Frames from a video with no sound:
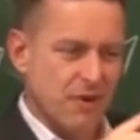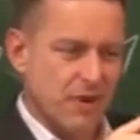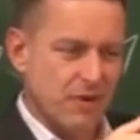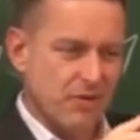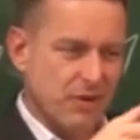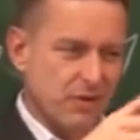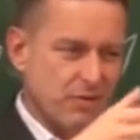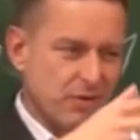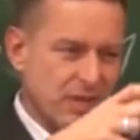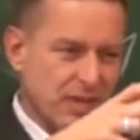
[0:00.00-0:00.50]

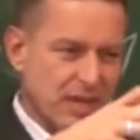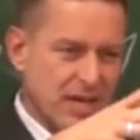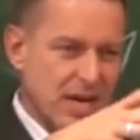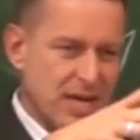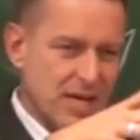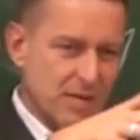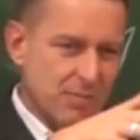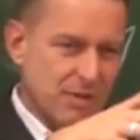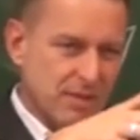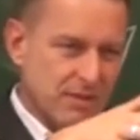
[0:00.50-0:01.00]
very
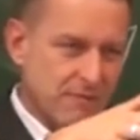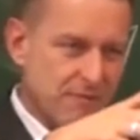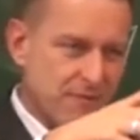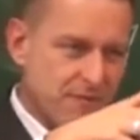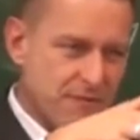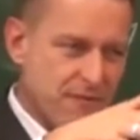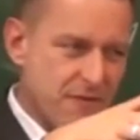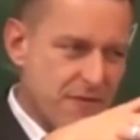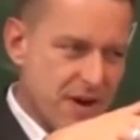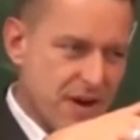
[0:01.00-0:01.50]
reliably,
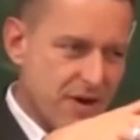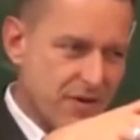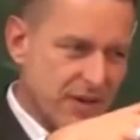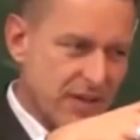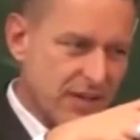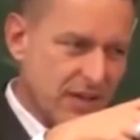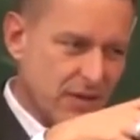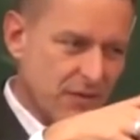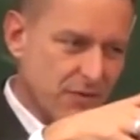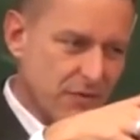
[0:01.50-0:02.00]

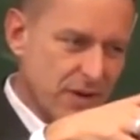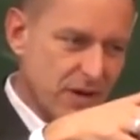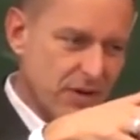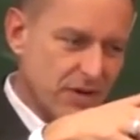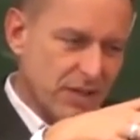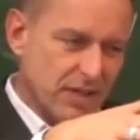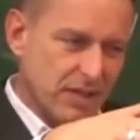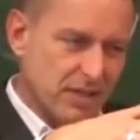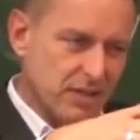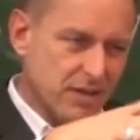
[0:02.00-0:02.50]
very,
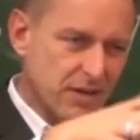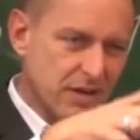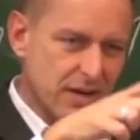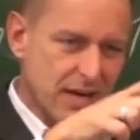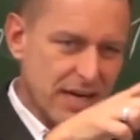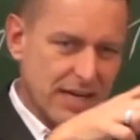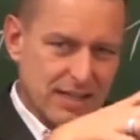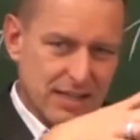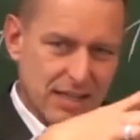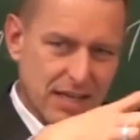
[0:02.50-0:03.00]
very
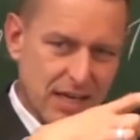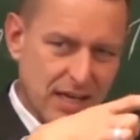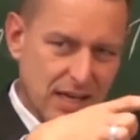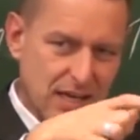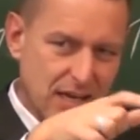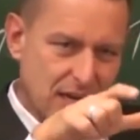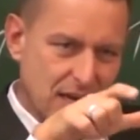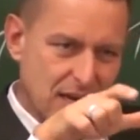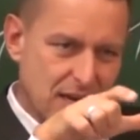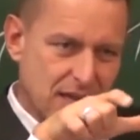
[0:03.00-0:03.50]

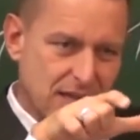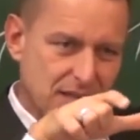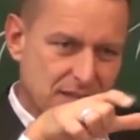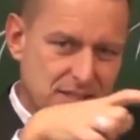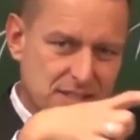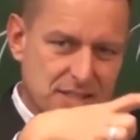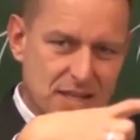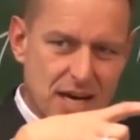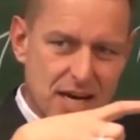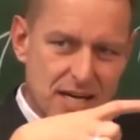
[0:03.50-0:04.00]
correctly
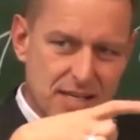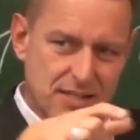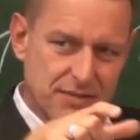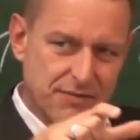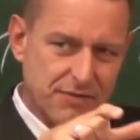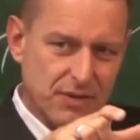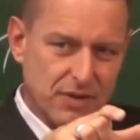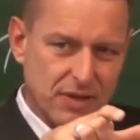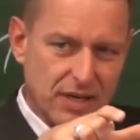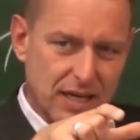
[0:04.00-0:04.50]
the
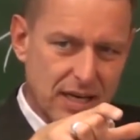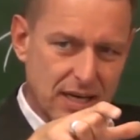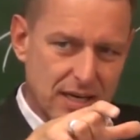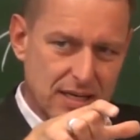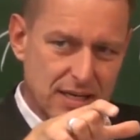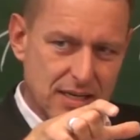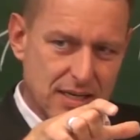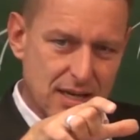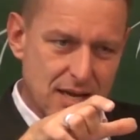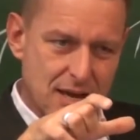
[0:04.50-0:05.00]
size of your
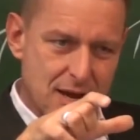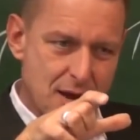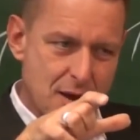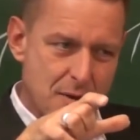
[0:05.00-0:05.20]
head.